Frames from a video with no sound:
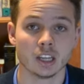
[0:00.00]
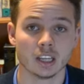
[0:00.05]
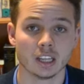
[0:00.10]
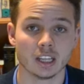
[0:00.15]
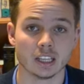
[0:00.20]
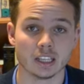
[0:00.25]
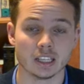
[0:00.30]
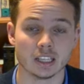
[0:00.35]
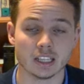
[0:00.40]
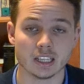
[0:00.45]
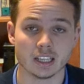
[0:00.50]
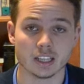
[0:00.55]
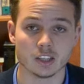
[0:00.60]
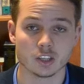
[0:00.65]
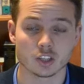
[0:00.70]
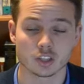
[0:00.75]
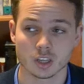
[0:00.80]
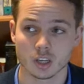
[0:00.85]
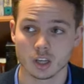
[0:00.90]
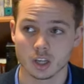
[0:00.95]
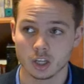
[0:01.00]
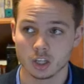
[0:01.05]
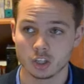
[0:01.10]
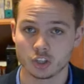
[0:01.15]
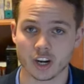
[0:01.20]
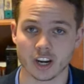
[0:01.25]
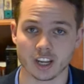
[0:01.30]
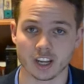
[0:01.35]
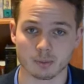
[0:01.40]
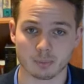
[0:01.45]
in his
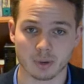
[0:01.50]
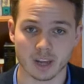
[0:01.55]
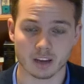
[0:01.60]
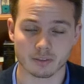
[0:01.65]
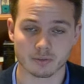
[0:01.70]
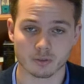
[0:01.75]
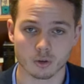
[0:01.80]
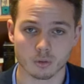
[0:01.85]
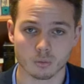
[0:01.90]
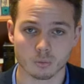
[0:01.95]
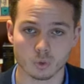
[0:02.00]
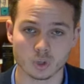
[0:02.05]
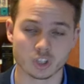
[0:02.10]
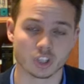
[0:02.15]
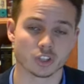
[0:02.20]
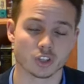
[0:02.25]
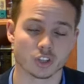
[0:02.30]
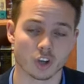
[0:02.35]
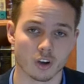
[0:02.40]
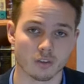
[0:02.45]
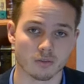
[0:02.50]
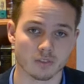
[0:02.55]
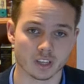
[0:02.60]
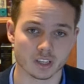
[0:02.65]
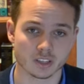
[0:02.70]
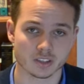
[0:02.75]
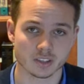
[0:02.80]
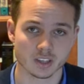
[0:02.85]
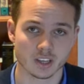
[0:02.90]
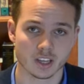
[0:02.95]
trading platform, which is
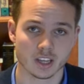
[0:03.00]
obvious.